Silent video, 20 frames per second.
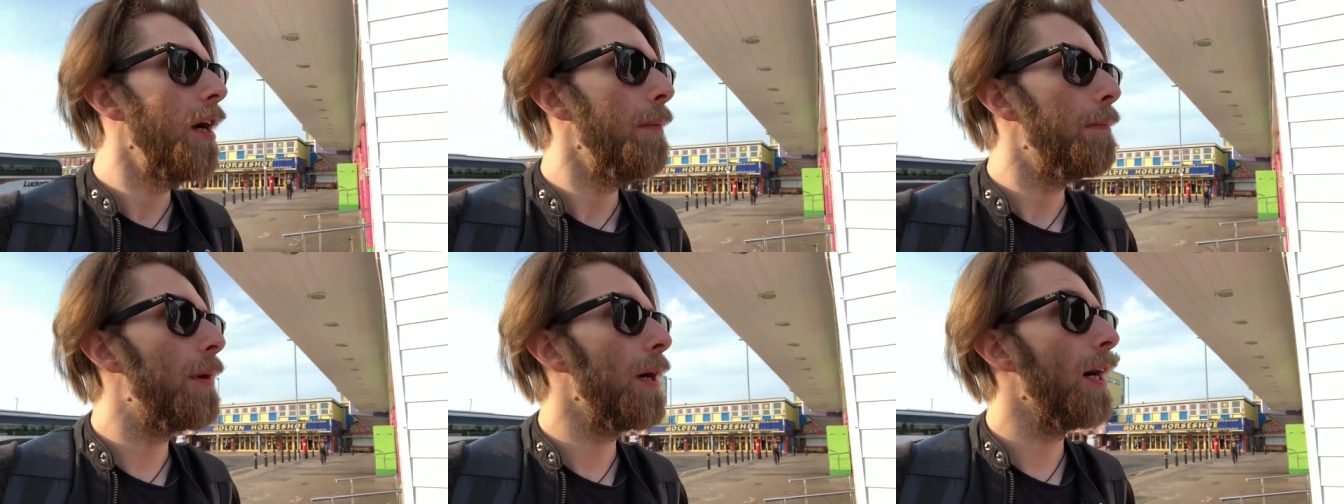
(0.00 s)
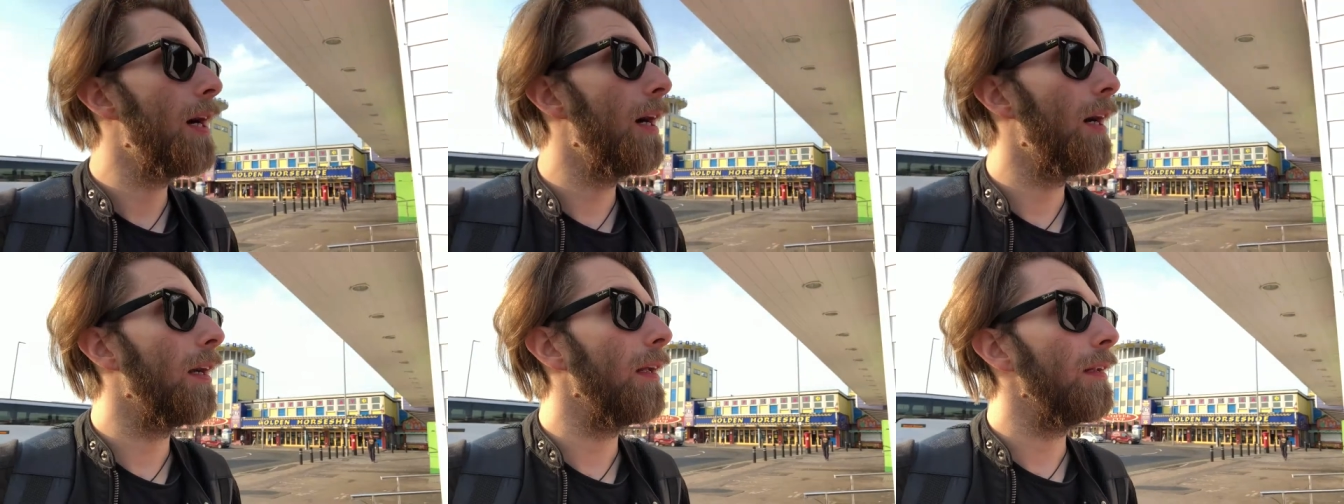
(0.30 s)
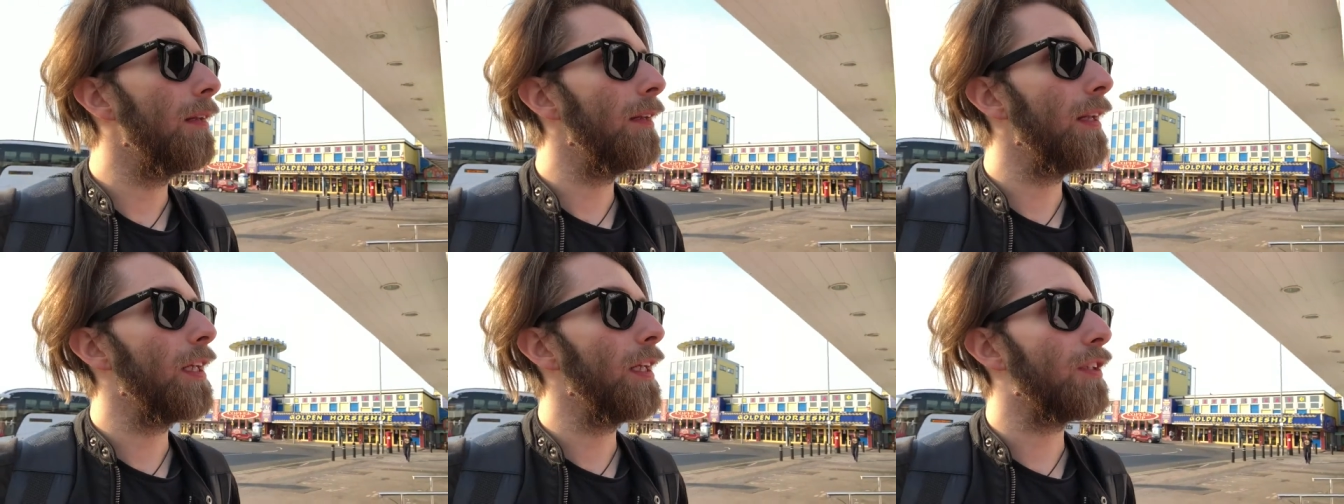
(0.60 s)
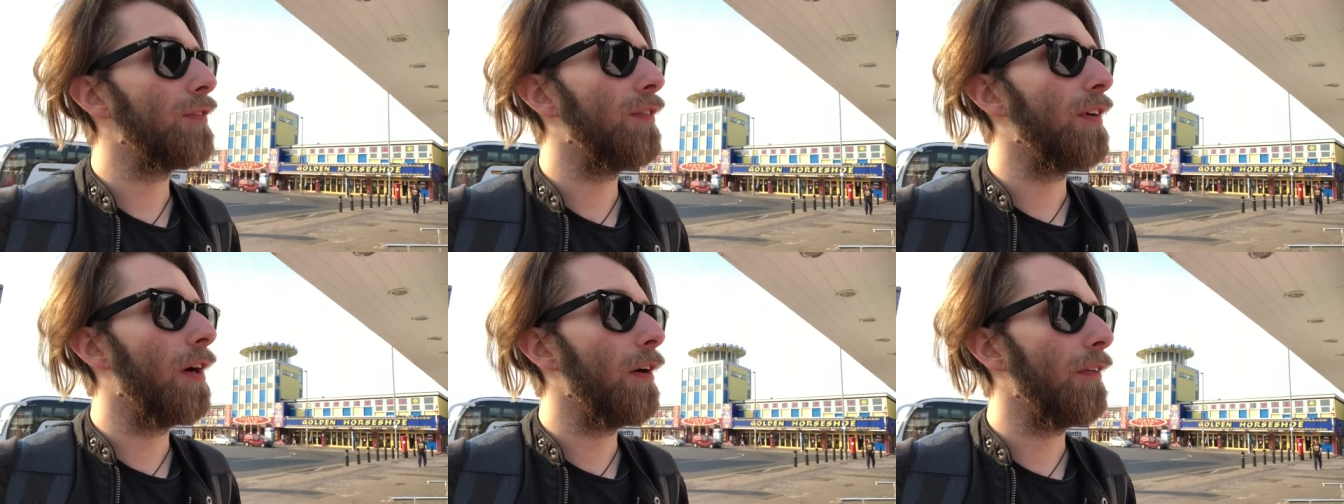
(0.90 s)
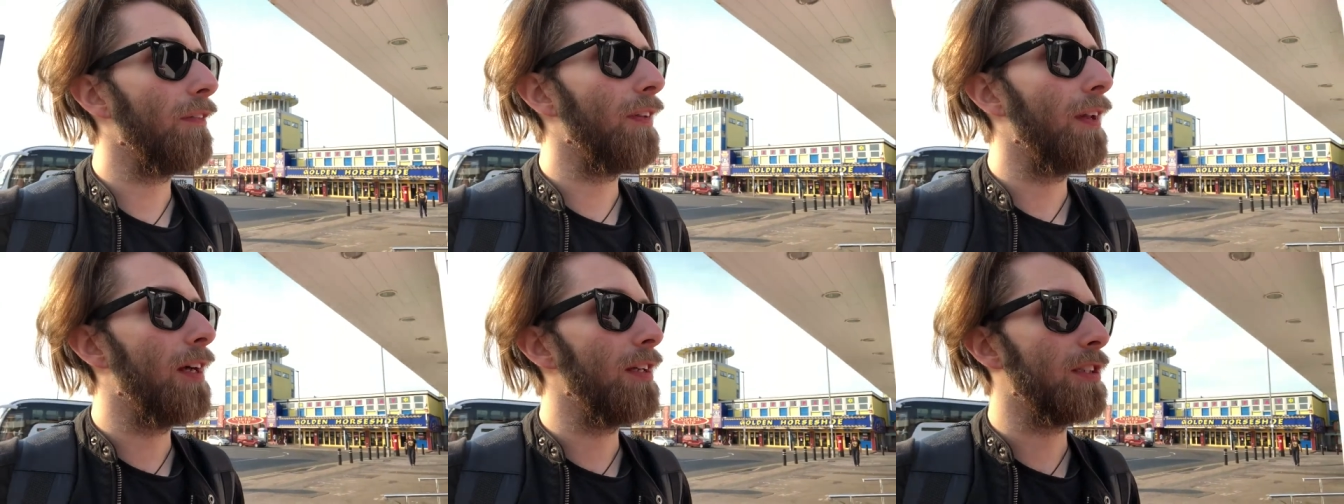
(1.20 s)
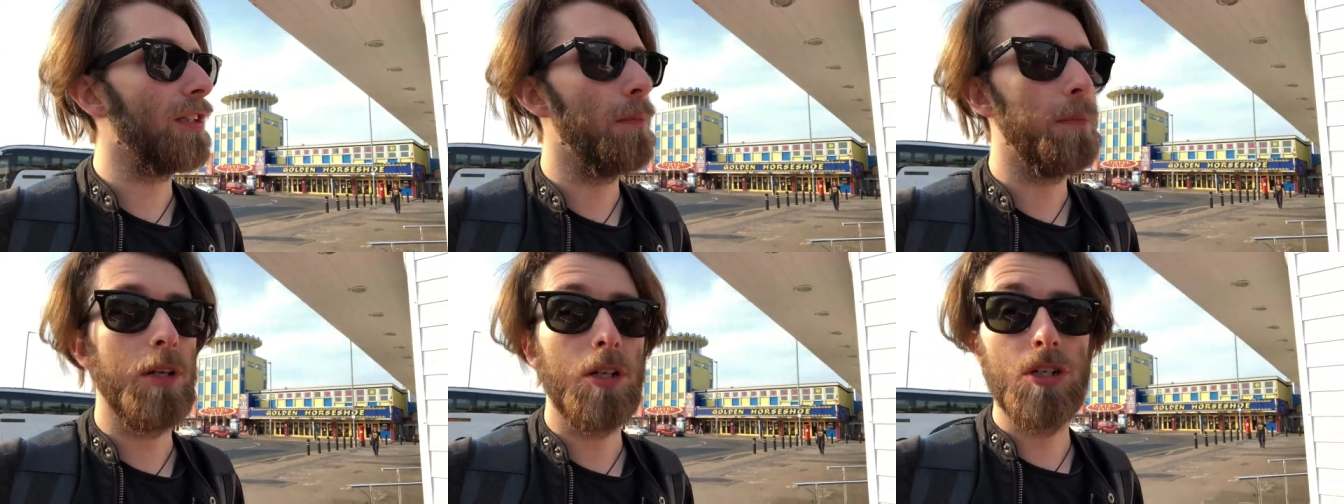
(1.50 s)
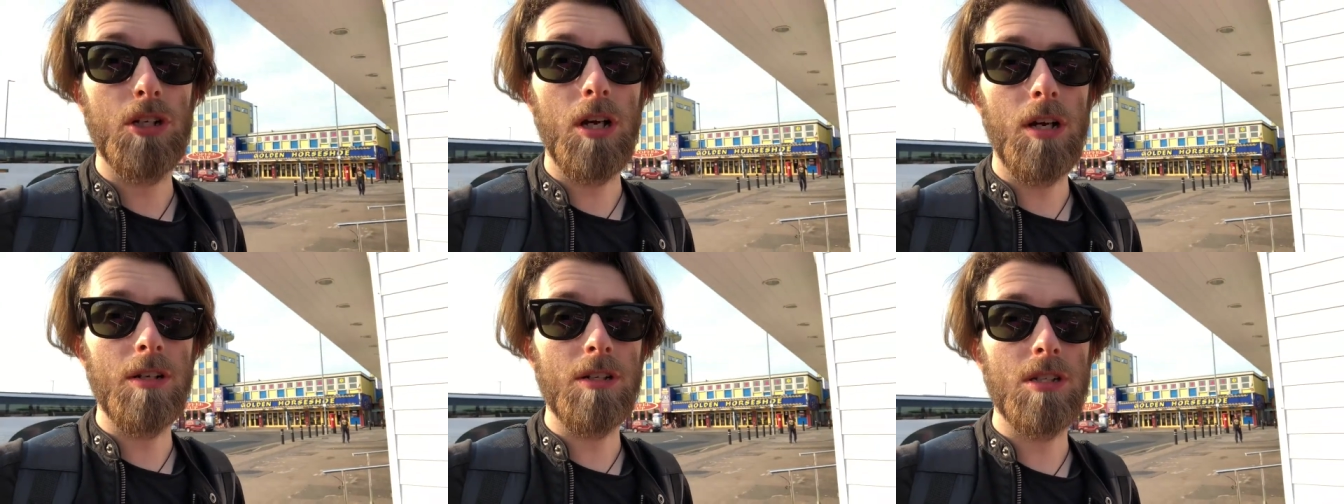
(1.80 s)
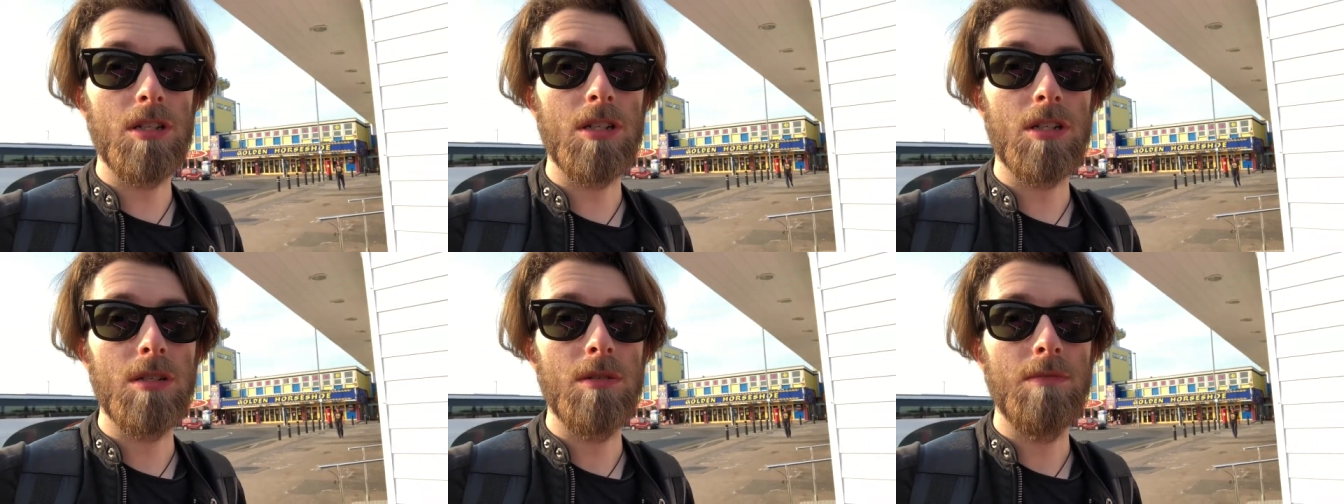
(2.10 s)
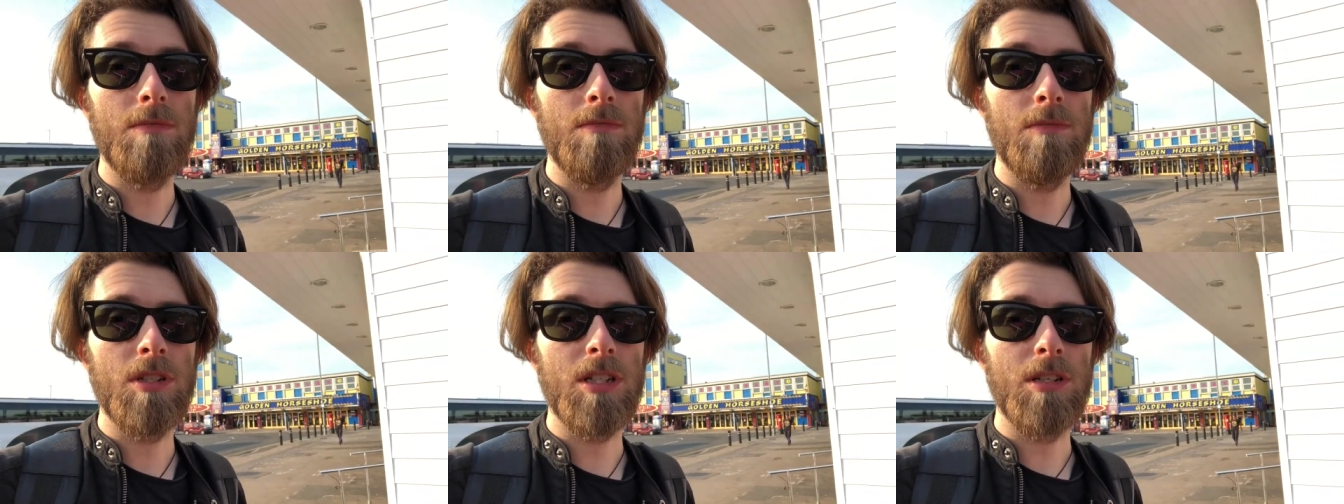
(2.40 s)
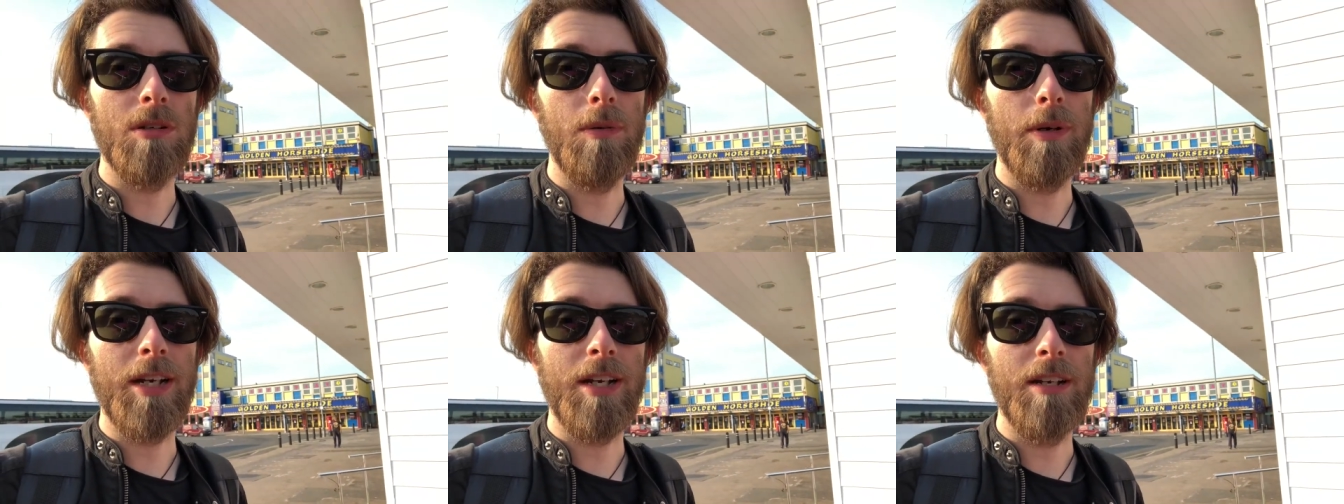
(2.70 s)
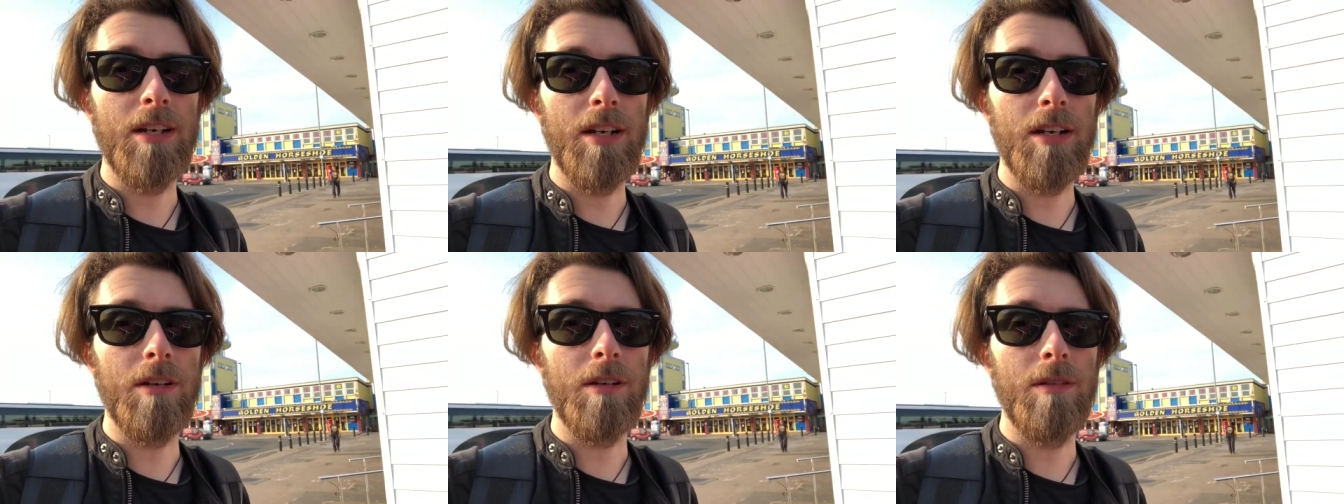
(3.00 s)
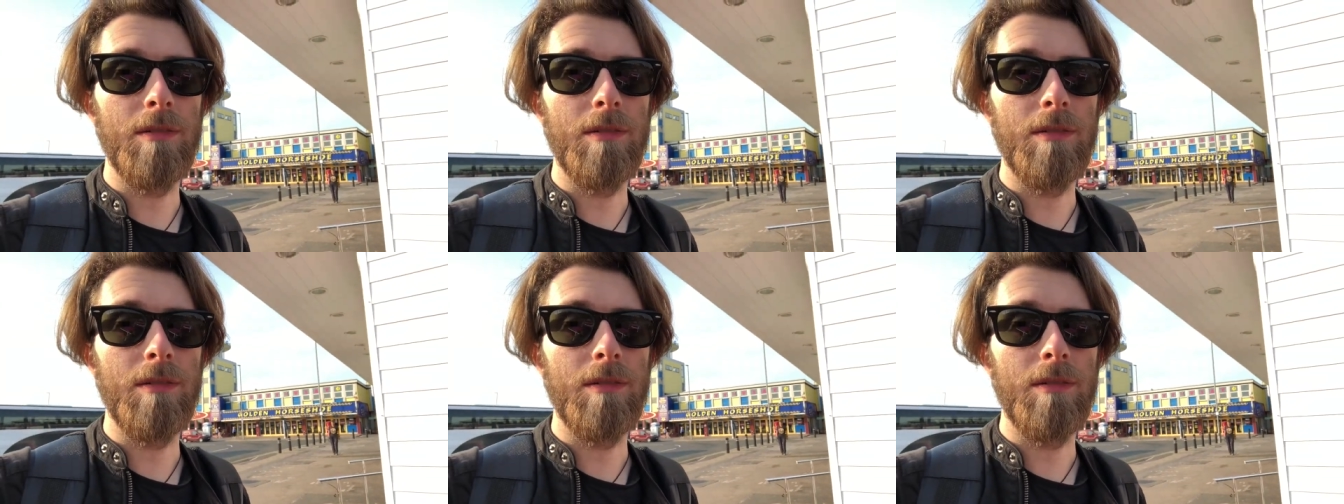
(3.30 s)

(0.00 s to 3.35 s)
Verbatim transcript: But let's fire off the last couple of shots, see what we can do.